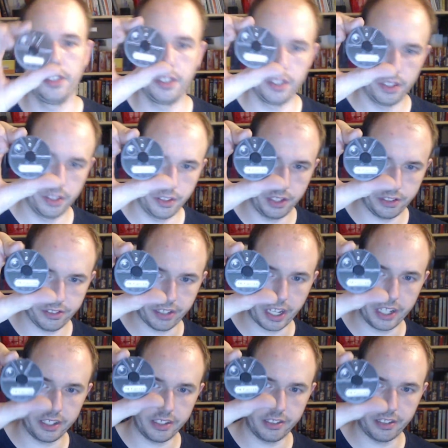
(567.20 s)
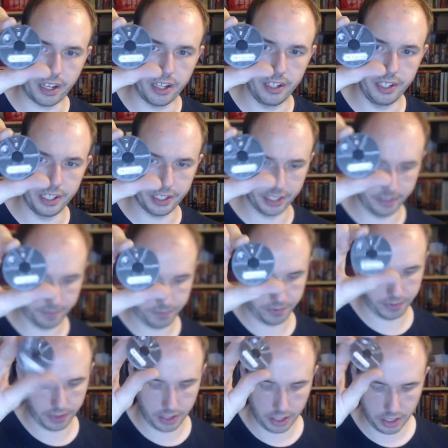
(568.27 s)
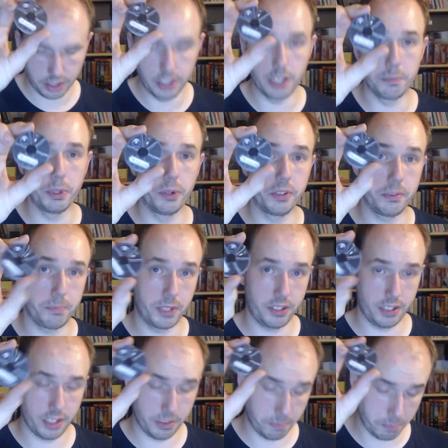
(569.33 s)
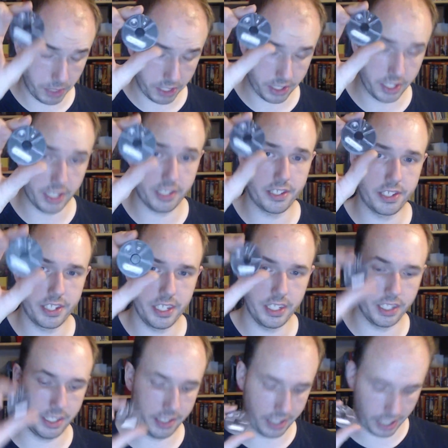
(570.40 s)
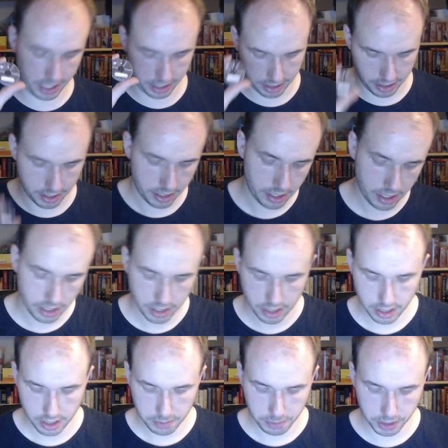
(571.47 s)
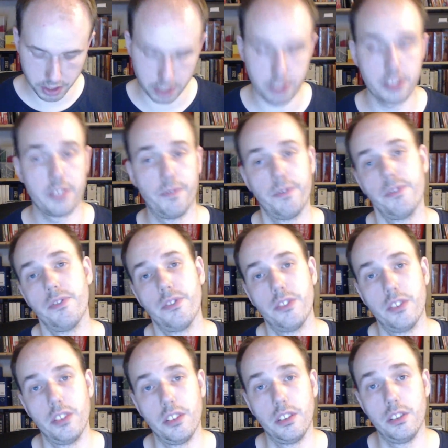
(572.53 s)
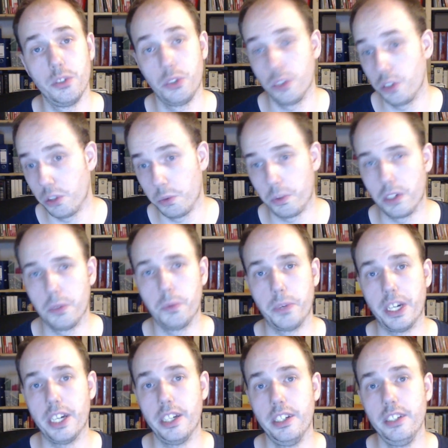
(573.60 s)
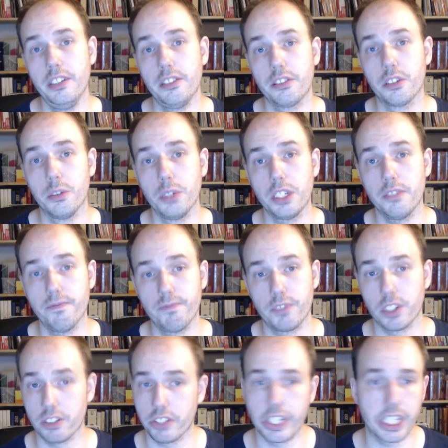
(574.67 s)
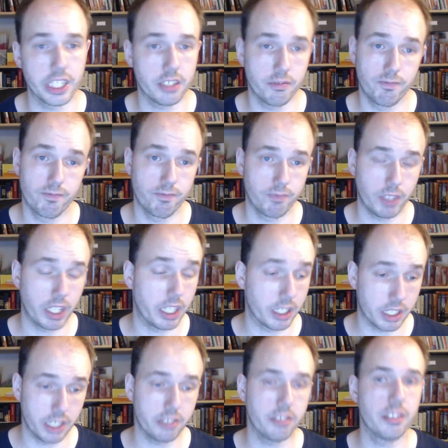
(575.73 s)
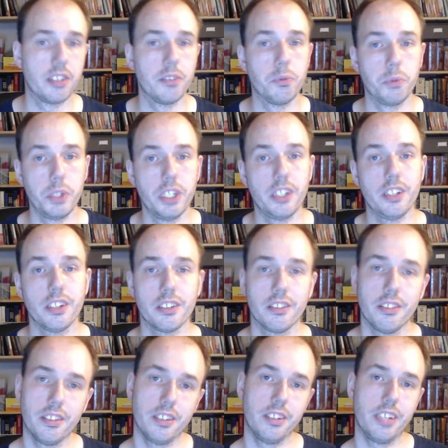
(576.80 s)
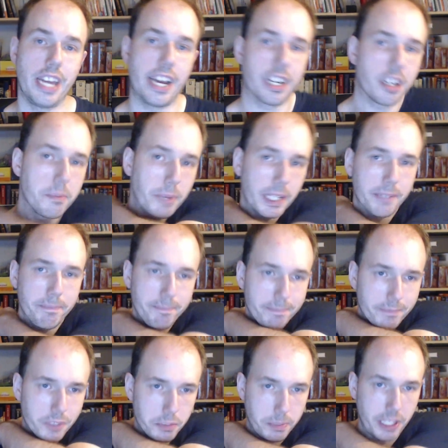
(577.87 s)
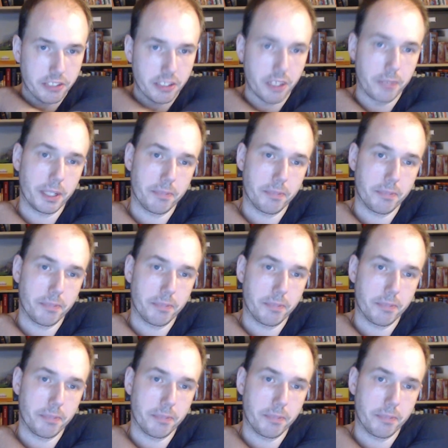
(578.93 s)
this side is hidden. The opponent must not see this side, because you don't know where he is going, just like, I guess, in real air combat, space combat.